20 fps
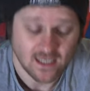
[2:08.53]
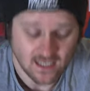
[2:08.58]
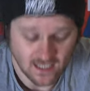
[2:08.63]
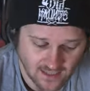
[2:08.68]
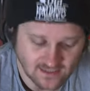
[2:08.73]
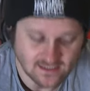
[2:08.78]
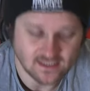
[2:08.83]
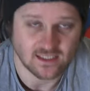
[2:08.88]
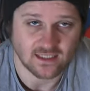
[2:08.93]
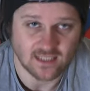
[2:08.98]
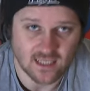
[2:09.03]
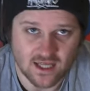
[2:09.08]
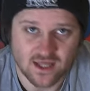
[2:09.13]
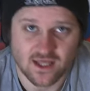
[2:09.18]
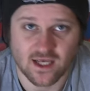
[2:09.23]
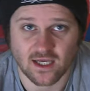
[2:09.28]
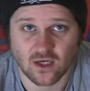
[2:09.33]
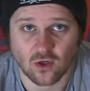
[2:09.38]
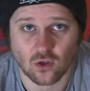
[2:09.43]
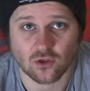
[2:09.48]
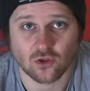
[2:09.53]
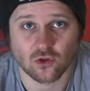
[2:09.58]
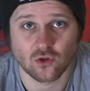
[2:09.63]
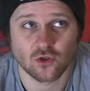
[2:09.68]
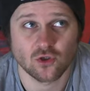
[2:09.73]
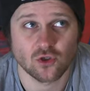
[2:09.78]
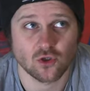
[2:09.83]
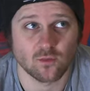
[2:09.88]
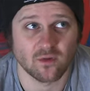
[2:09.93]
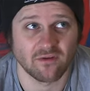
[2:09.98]
I seen a thing on
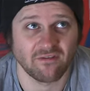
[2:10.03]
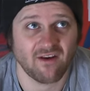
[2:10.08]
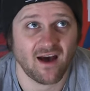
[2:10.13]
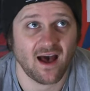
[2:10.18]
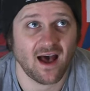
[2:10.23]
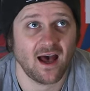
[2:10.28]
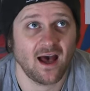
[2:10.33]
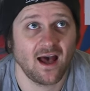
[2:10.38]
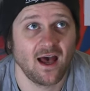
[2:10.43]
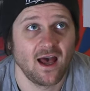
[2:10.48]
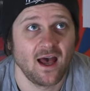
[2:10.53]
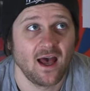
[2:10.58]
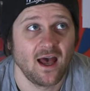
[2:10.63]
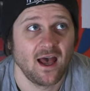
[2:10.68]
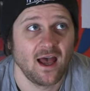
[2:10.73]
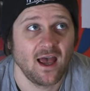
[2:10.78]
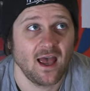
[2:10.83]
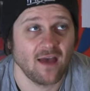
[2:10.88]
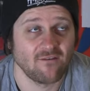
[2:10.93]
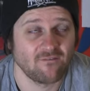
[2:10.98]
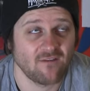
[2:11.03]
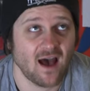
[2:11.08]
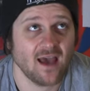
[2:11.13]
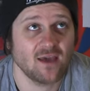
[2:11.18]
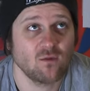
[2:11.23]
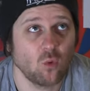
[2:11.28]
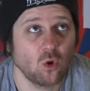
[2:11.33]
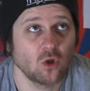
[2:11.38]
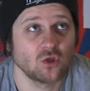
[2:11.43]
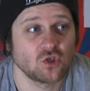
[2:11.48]
YouTube, if
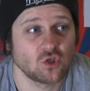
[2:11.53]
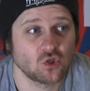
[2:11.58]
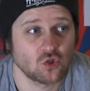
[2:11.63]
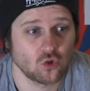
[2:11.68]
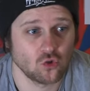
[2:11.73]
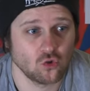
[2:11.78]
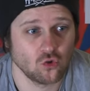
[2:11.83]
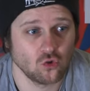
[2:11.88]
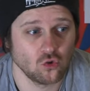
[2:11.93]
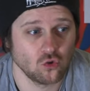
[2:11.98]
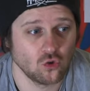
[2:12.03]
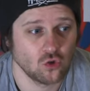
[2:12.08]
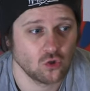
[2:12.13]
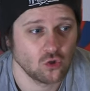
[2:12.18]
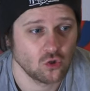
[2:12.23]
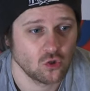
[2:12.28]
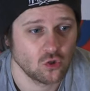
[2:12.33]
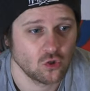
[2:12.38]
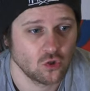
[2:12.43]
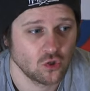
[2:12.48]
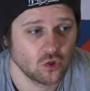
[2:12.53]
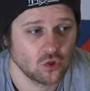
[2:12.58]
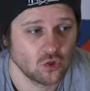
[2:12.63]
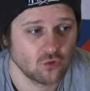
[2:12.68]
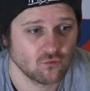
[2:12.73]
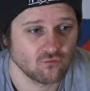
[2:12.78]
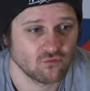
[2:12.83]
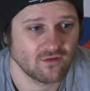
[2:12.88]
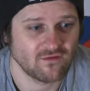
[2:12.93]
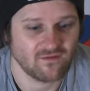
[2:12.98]
I was to
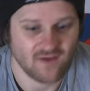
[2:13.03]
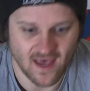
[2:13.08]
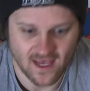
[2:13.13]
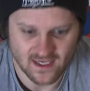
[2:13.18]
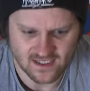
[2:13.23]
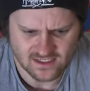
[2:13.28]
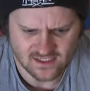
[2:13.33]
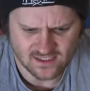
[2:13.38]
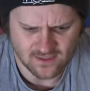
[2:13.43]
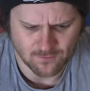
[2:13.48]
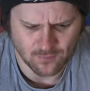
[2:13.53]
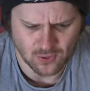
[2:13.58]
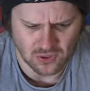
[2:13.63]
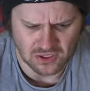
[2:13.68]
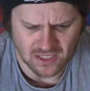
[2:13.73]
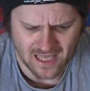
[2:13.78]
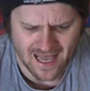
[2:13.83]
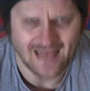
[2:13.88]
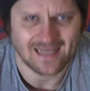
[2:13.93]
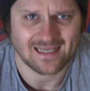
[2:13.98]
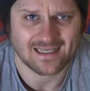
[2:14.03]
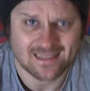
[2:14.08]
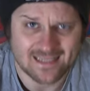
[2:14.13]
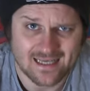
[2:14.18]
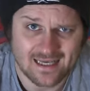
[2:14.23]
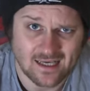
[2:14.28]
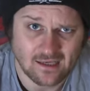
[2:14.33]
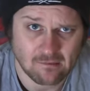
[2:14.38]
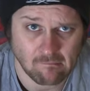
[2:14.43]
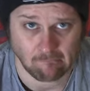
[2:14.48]
reverse the
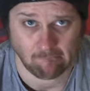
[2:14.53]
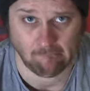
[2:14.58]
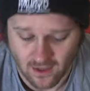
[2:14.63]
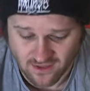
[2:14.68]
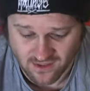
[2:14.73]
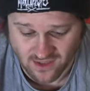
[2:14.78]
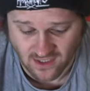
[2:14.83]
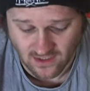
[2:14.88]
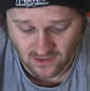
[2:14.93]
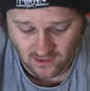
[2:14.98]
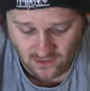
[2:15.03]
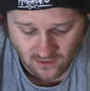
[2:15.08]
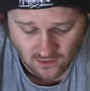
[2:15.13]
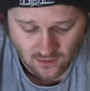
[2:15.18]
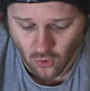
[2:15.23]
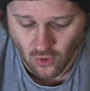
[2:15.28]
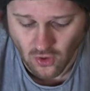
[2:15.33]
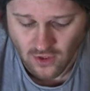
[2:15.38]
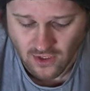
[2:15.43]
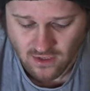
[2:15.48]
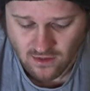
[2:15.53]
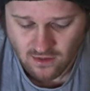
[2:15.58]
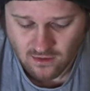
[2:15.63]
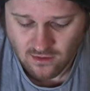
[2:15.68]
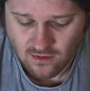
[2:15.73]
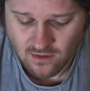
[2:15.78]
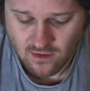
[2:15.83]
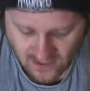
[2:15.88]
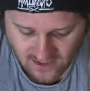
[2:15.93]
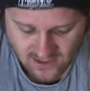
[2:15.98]
polarity, I think, on
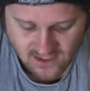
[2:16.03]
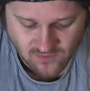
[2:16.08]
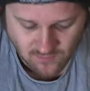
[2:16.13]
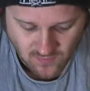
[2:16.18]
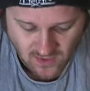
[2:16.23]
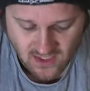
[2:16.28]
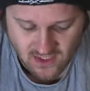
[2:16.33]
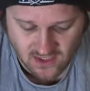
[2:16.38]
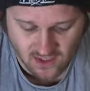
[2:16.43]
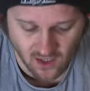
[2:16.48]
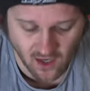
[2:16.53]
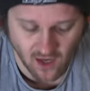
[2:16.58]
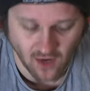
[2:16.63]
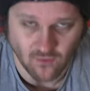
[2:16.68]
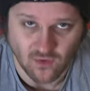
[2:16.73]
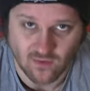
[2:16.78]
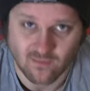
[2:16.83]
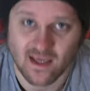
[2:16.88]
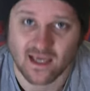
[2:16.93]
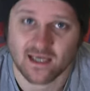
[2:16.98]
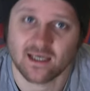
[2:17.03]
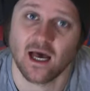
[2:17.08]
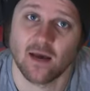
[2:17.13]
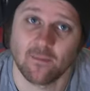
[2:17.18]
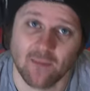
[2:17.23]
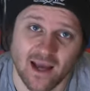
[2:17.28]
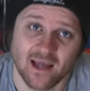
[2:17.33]
this speaker, it would make it a